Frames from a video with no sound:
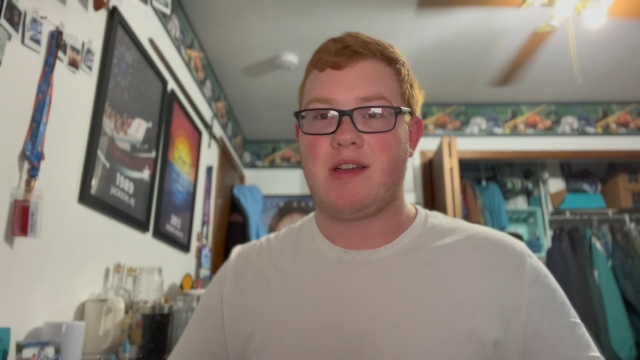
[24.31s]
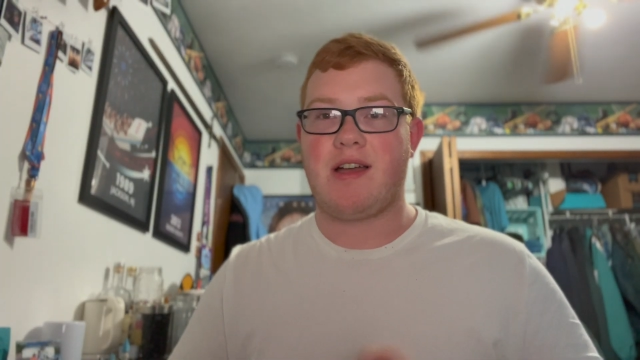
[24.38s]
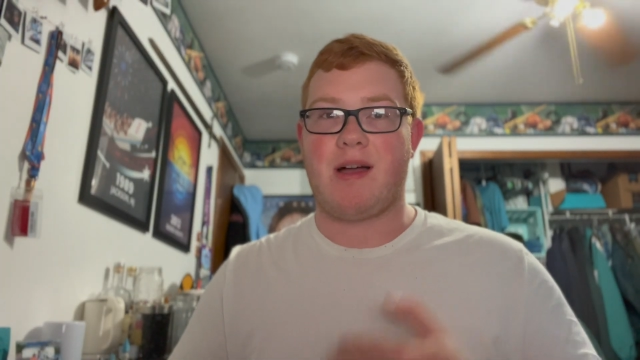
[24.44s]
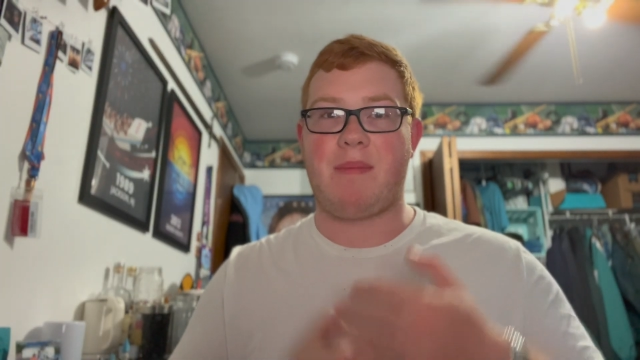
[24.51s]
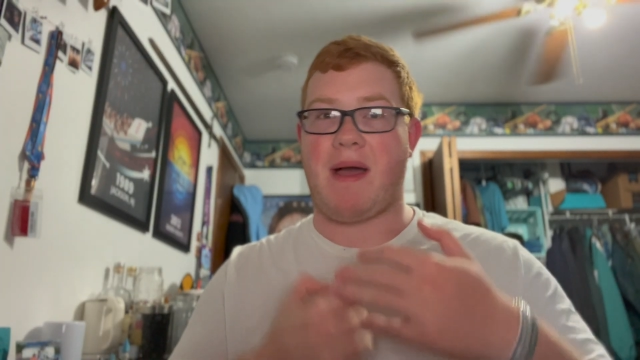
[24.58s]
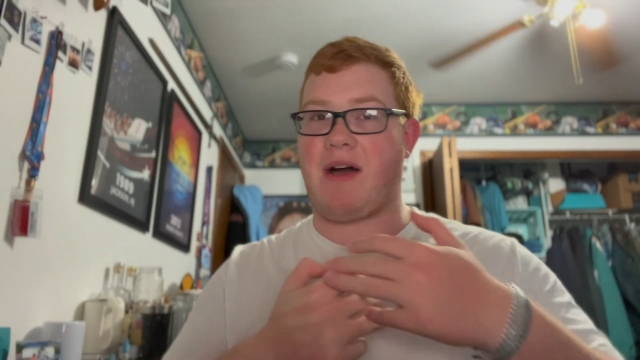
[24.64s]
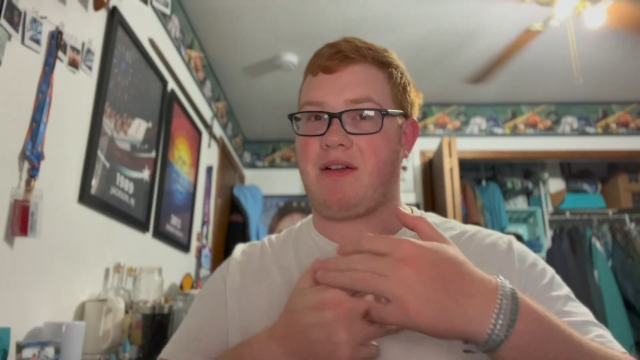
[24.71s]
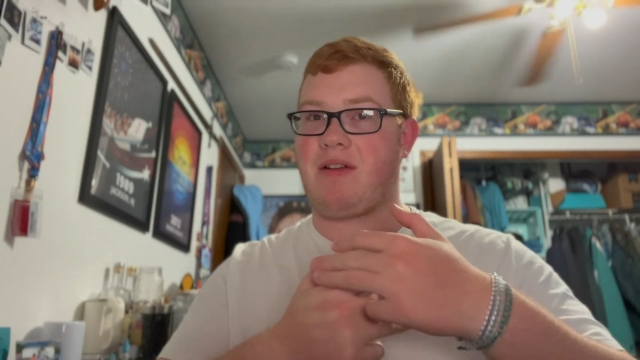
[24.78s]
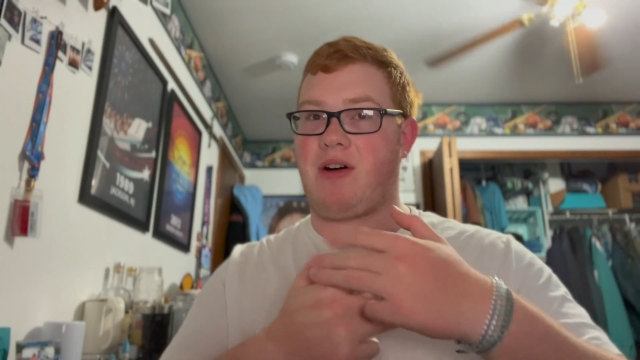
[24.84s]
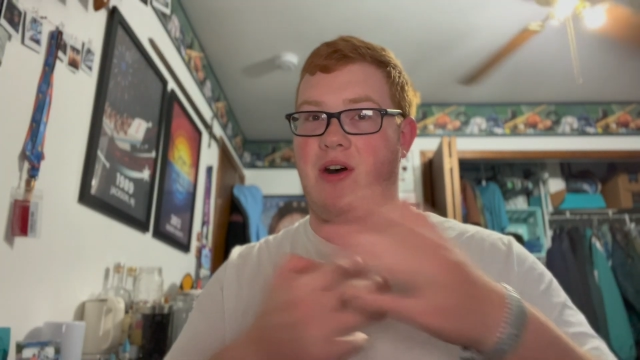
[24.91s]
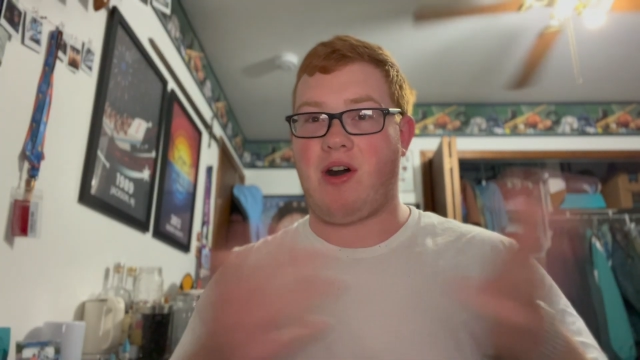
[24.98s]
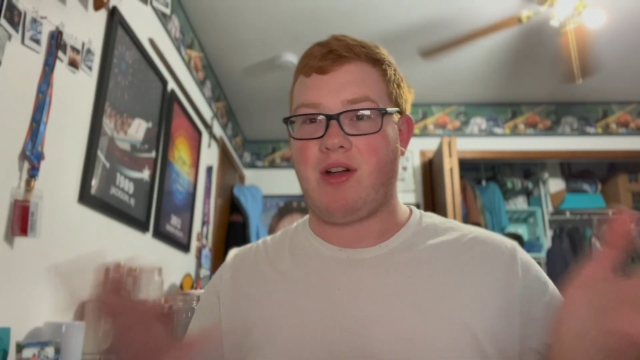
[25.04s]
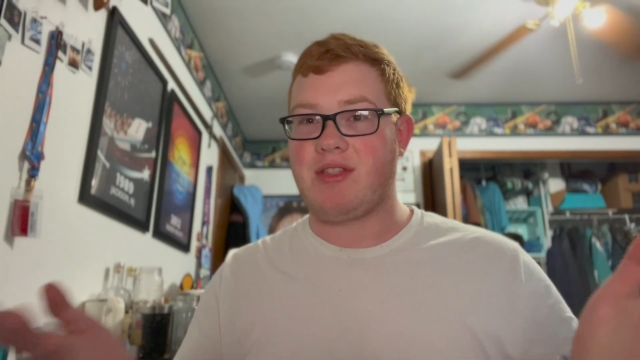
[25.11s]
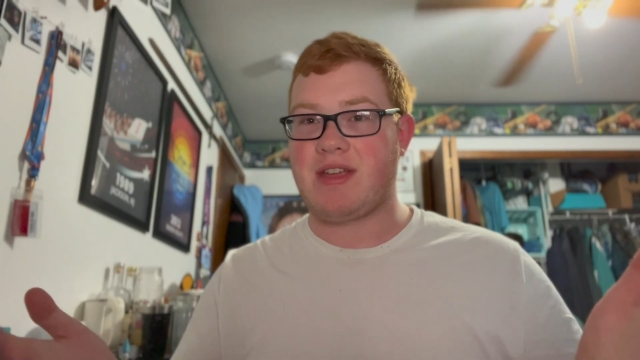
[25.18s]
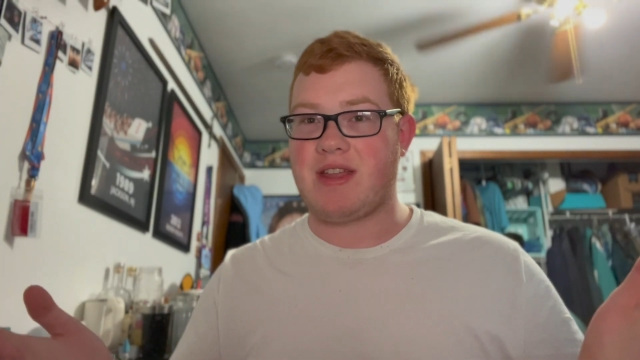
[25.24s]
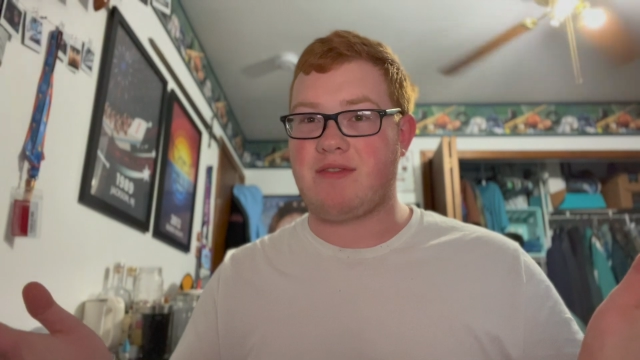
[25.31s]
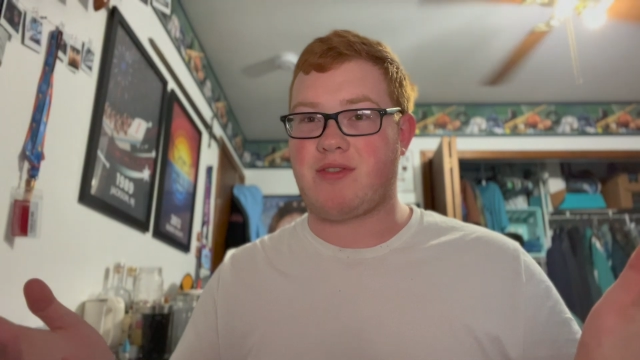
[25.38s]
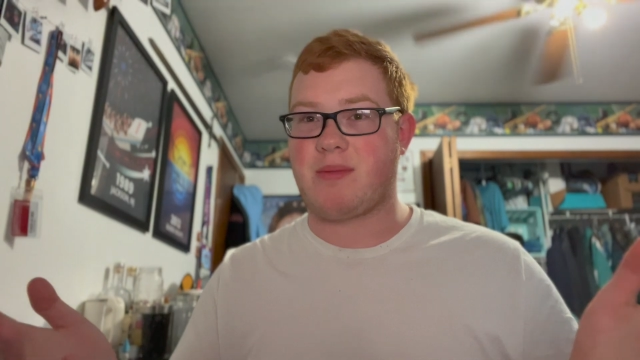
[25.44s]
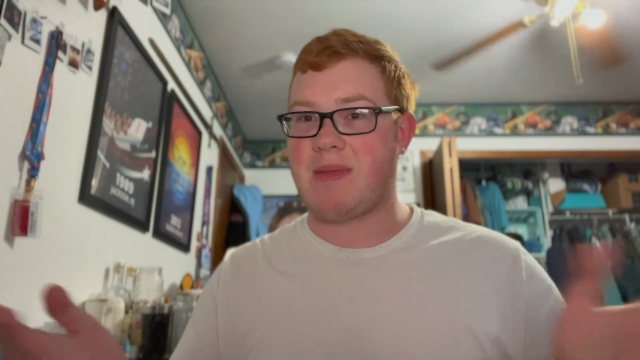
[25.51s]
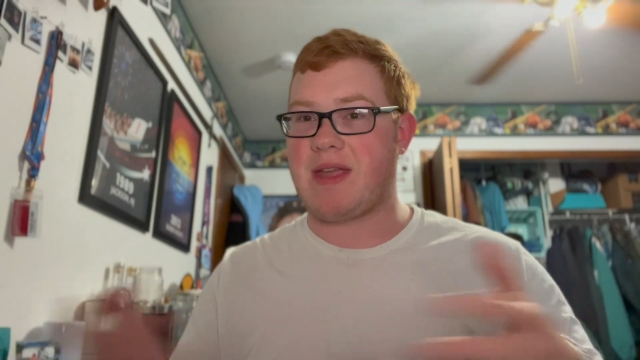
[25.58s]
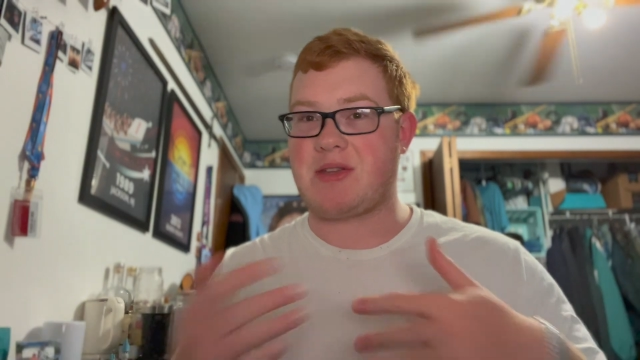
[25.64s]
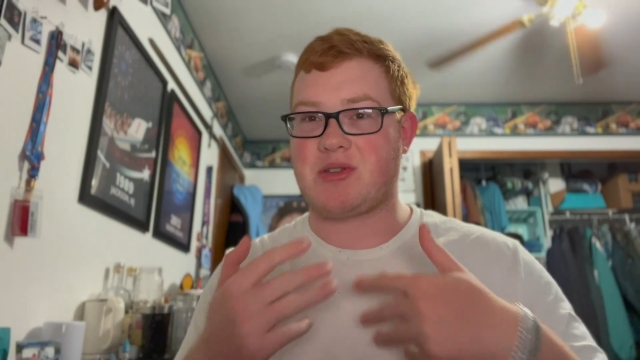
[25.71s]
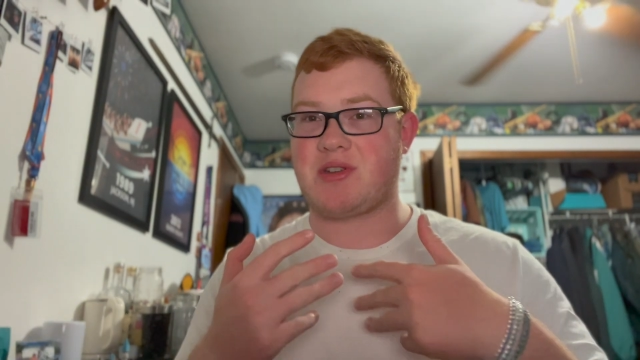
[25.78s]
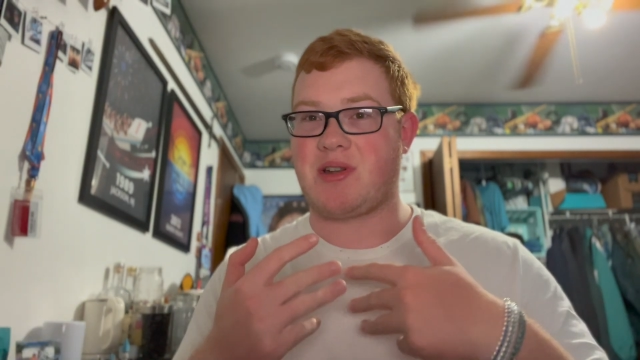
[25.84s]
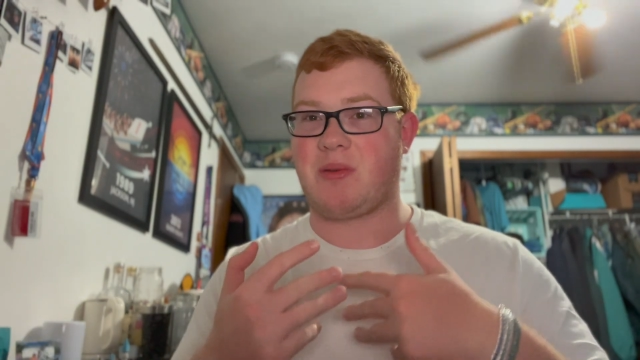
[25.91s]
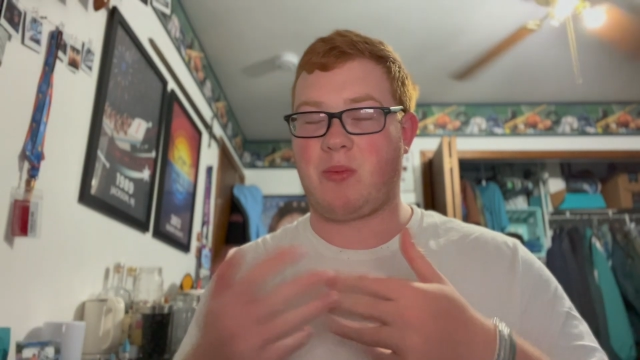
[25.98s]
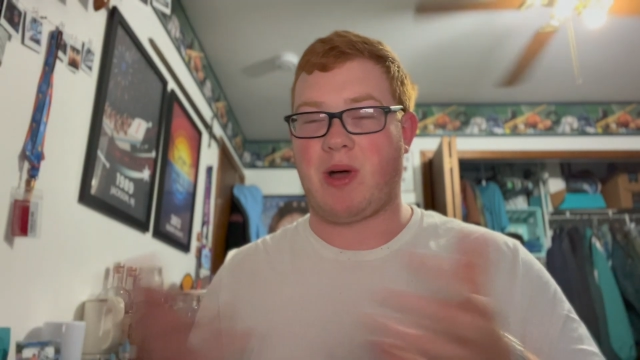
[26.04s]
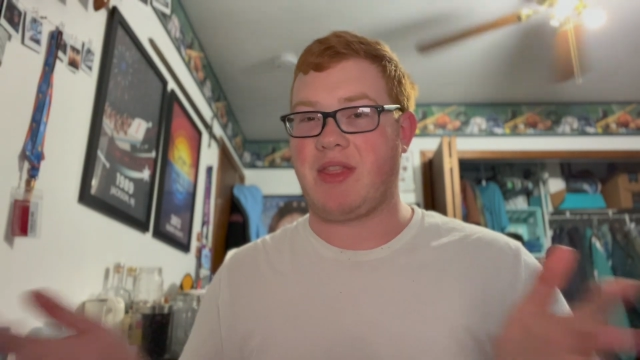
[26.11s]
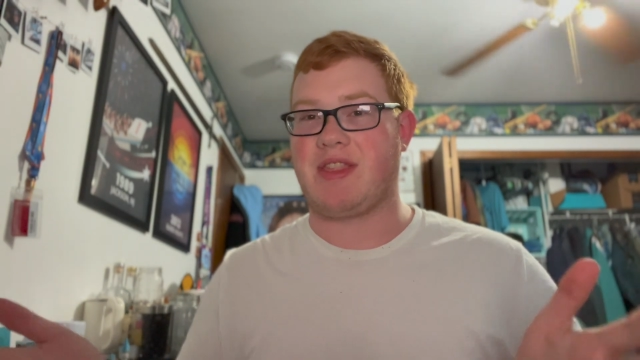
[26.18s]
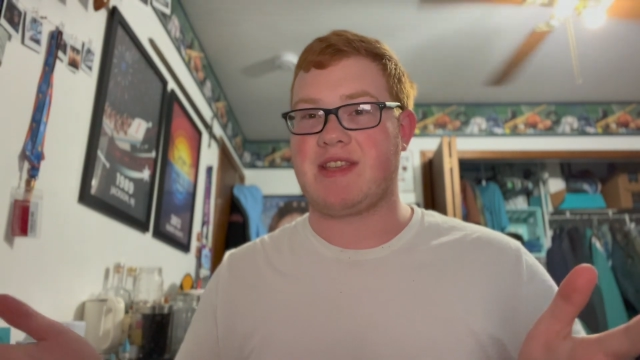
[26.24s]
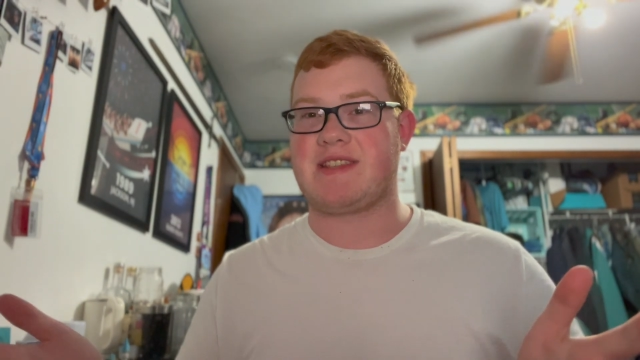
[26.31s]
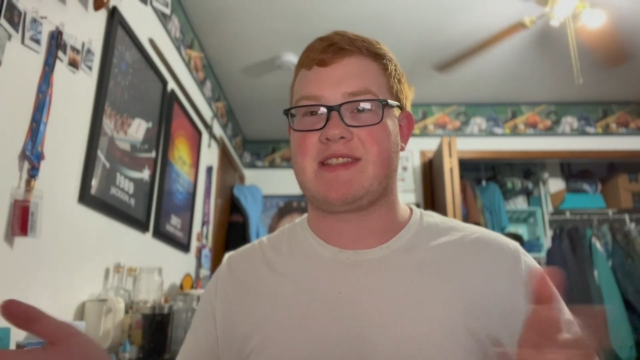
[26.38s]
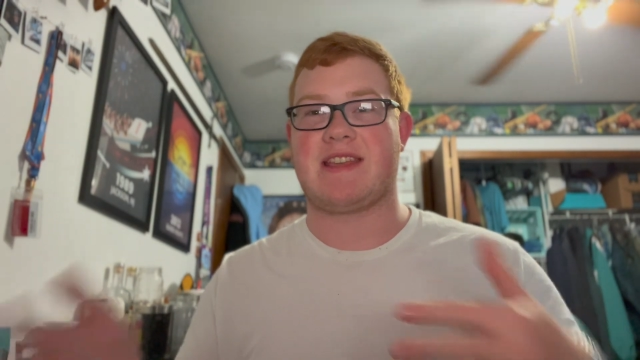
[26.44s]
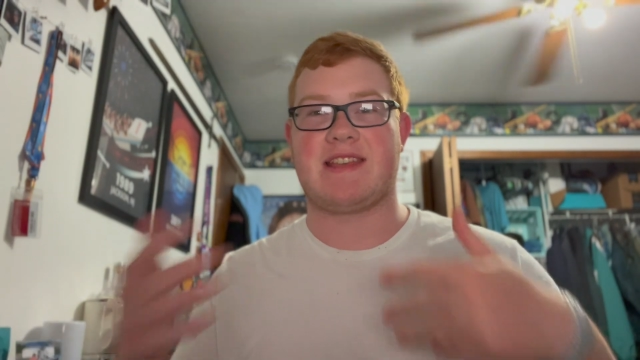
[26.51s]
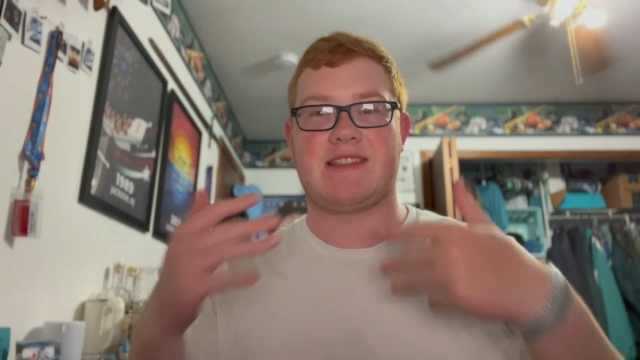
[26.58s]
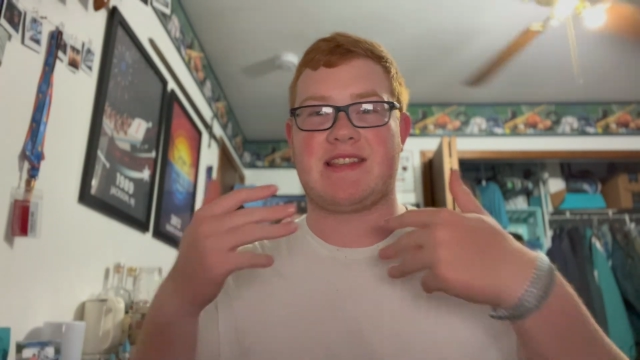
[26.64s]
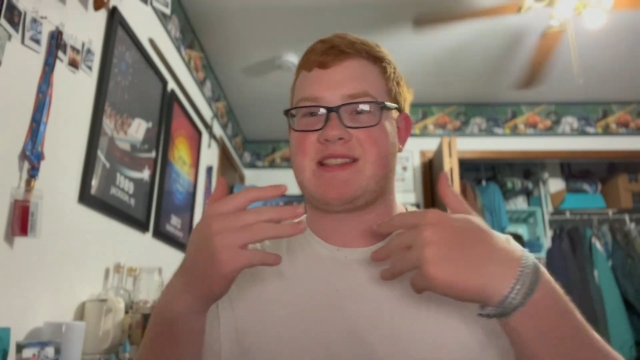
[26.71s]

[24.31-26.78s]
about all the information on what this is.